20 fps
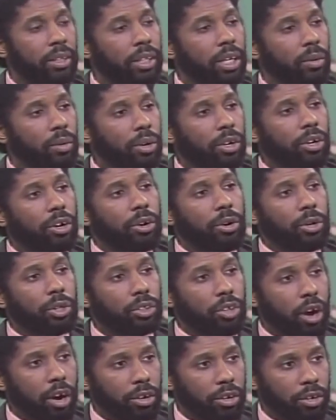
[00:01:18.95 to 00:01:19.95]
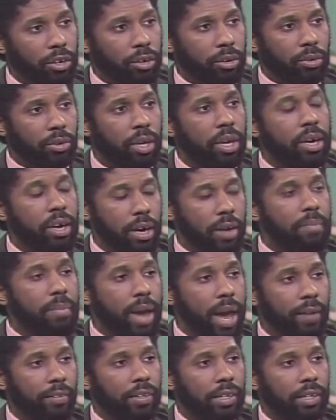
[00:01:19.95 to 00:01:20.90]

that will encourage our youth in math and